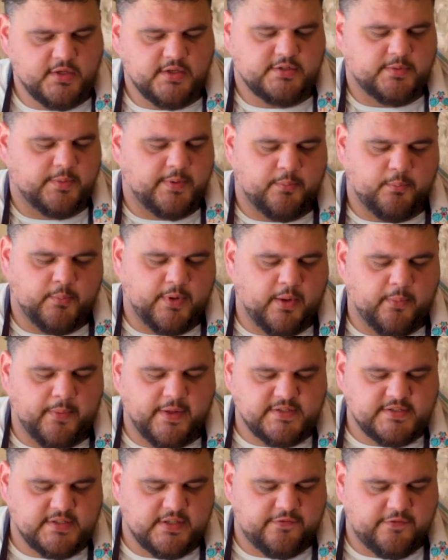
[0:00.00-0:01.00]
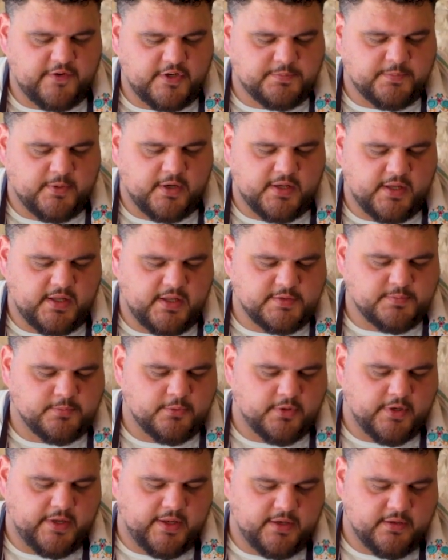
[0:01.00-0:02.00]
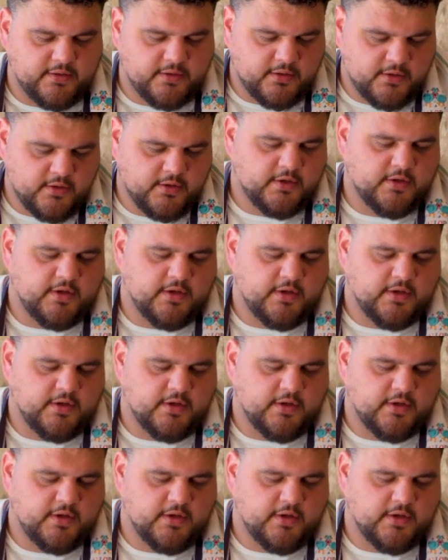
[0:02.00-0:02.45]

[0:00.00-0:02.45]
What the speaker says: So when I went to the fish market this morning,